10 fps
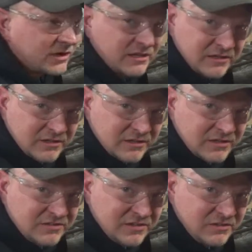we can
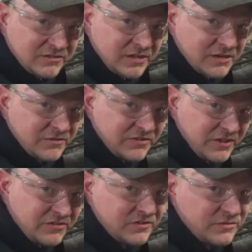continue the
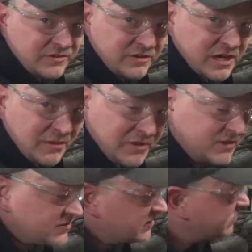conversation with your
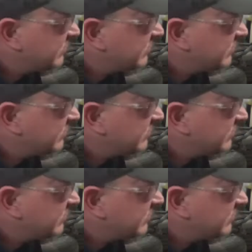comments in a